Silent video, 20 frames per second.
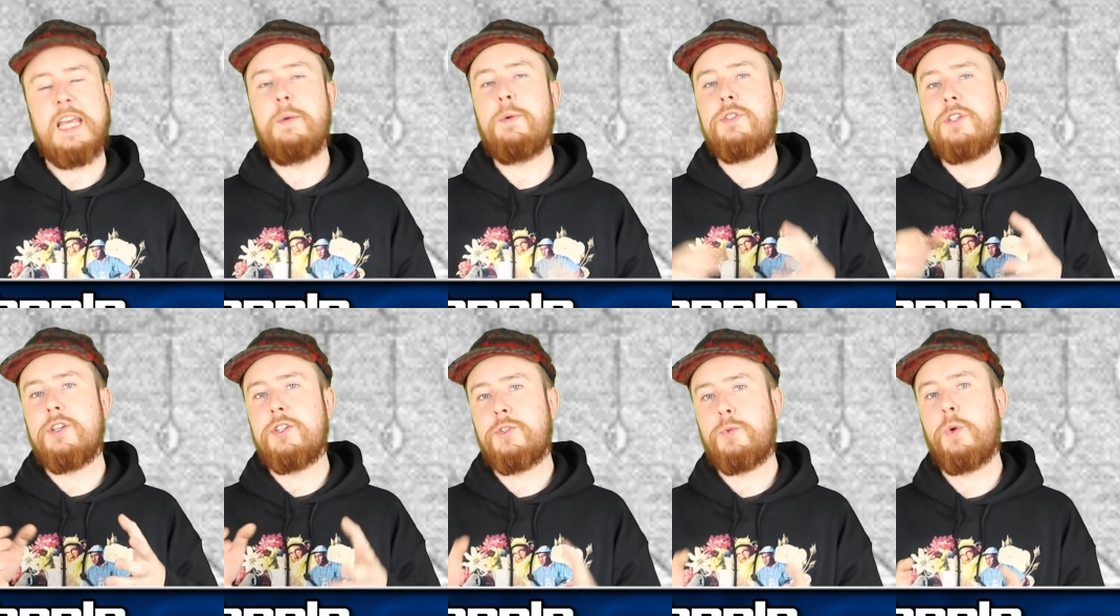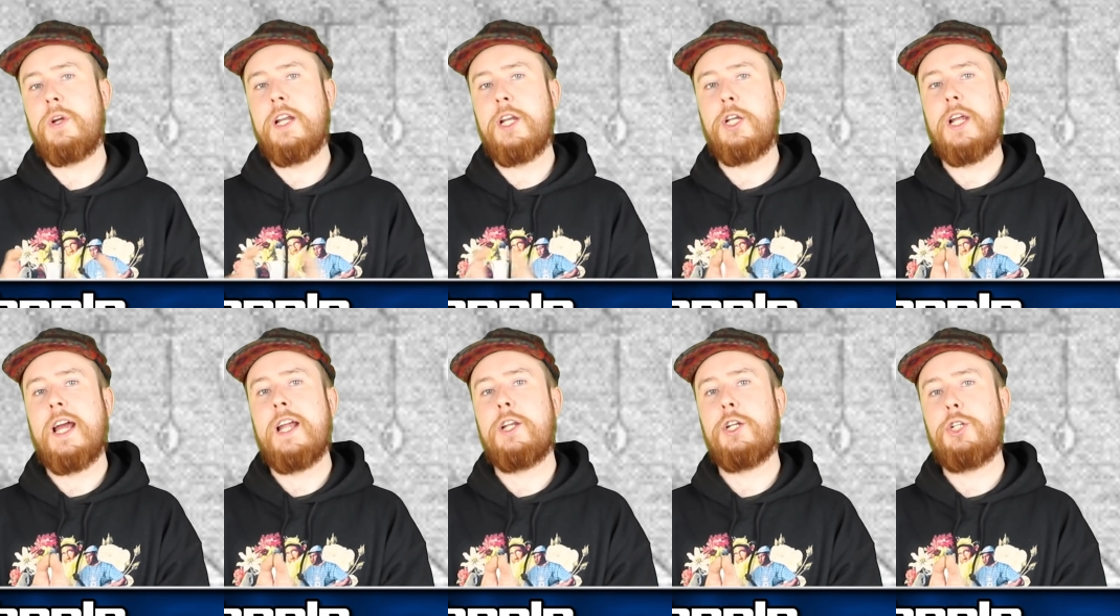He was a
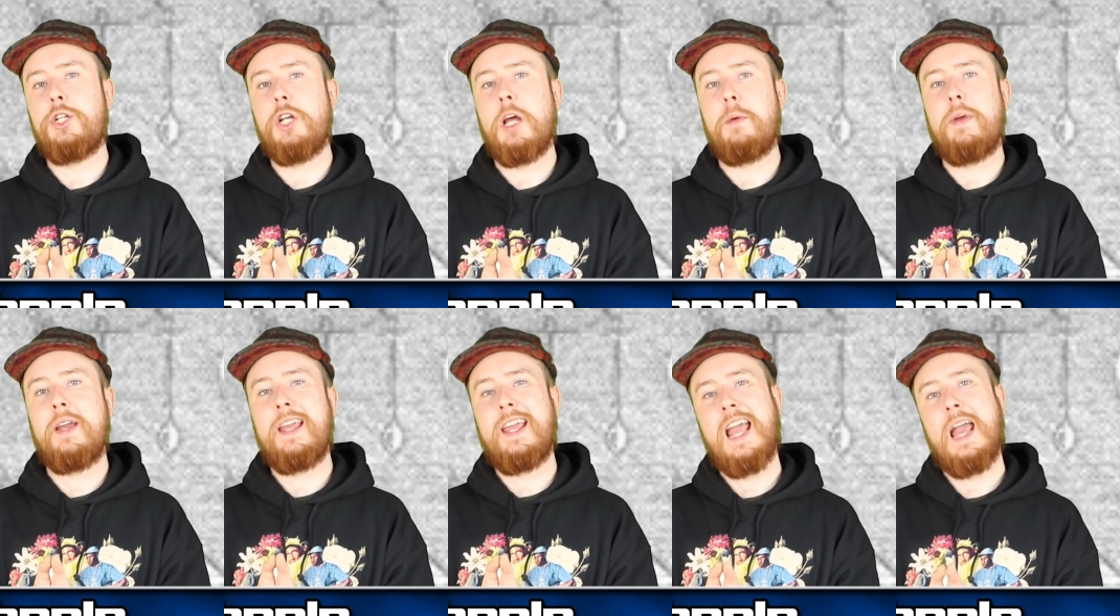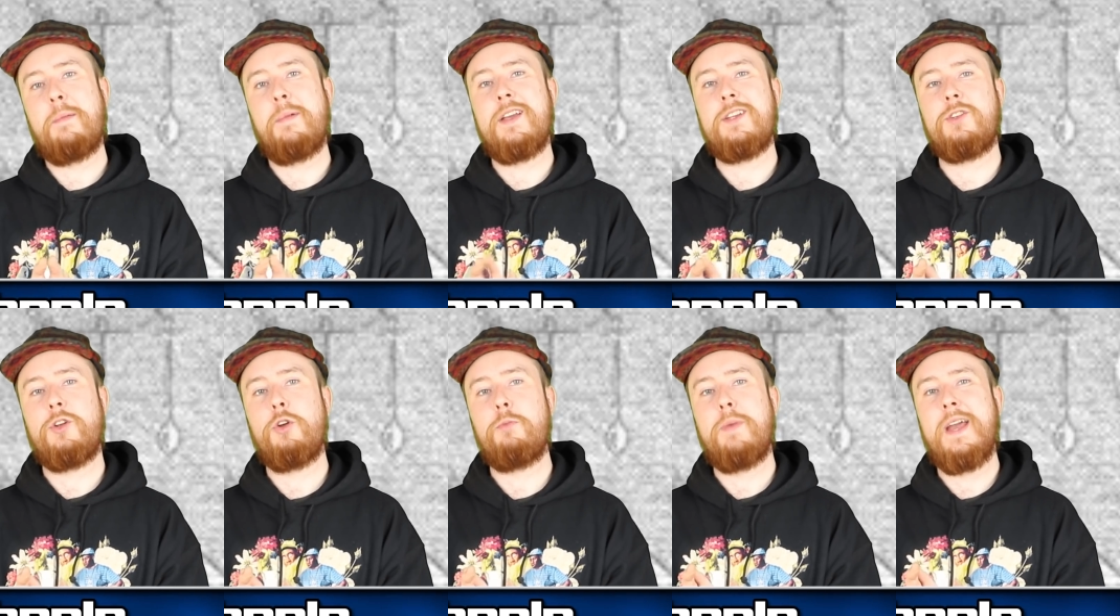Swedish and German
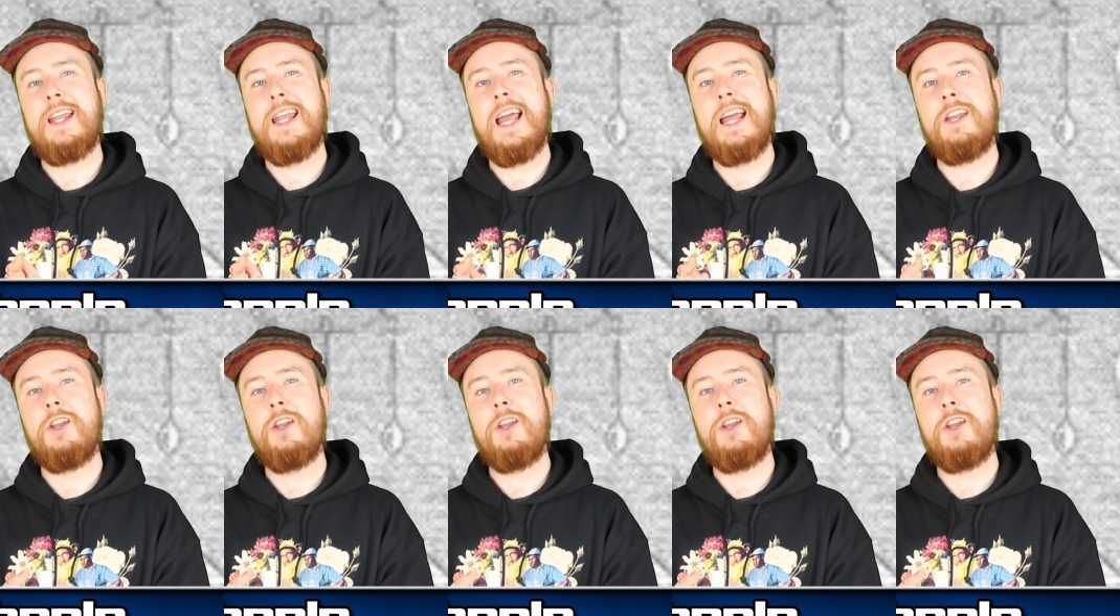chemist who made a